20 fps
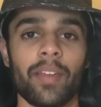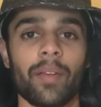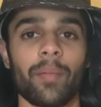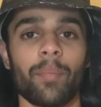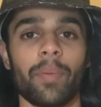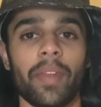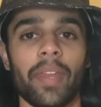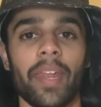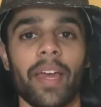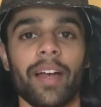
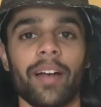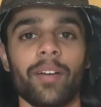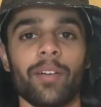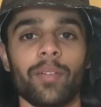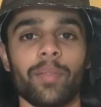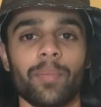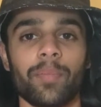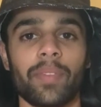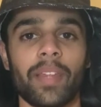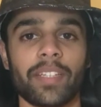But
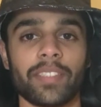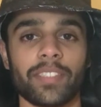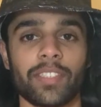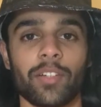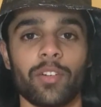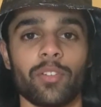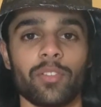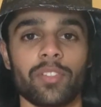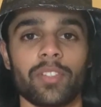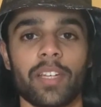now, thanks to
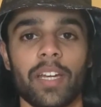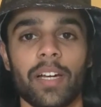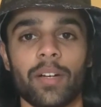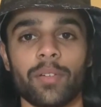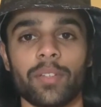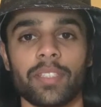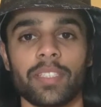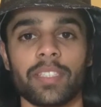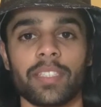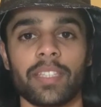cold showers,